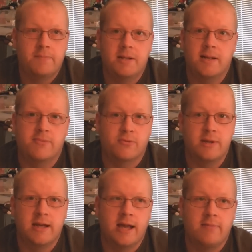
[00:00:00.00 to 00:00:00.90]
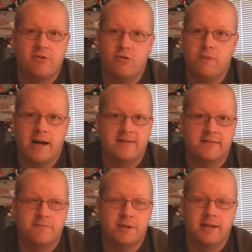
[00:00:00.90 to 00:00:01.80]
Picked up 3 games, 2 box
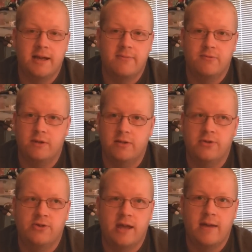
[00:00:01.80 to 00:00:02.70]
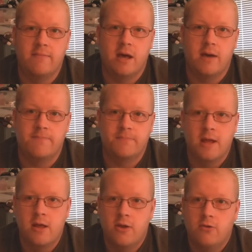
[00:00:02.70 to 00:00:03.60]
complete games, 1 loose game.
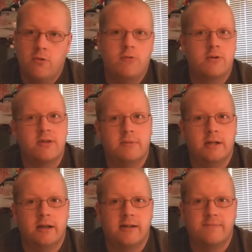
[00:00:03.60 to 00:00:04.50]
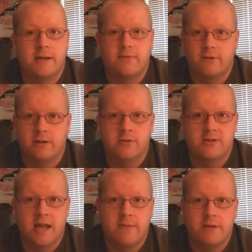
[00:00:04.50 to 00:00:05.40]
Well worth the money I spent for the
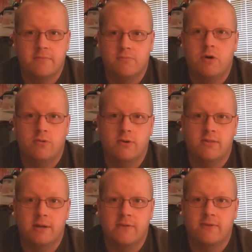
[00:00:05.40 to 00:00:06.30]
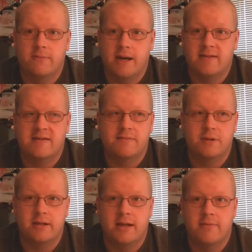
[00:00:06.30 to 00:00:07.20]
loose game, and well worth the money for the box
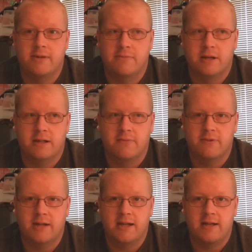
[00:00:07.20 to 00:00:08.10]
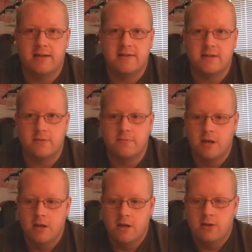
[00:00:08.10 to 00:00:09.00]
complete games I picked up for the NES.
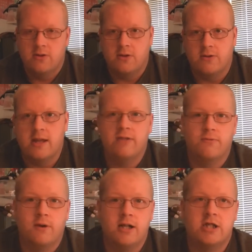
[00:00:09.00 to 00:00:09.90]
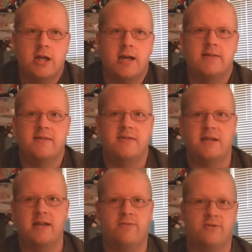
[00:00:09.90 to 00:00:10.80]
So thanks for watching, guys, and
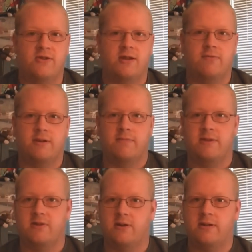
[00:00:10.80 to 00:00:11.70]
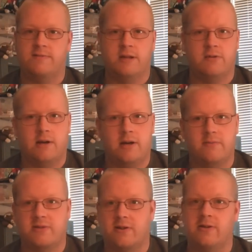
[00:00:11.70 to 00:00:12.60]
thanks for sticking with me. Sorry it's been a while.
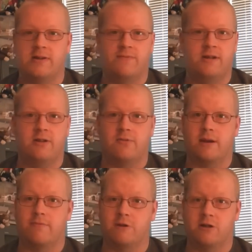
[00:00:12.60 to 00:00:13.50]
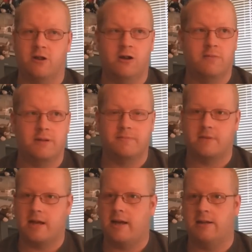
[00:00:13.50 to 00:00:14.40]
I'm sorry this video ran pretty long, but
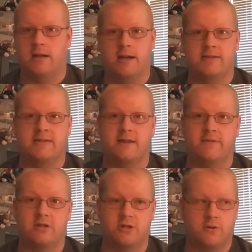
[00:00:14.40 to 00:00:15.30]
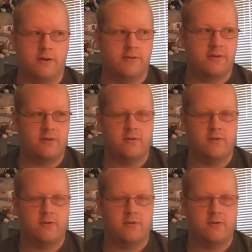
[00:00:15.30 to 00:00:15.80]
I had a lot of stuff to show off.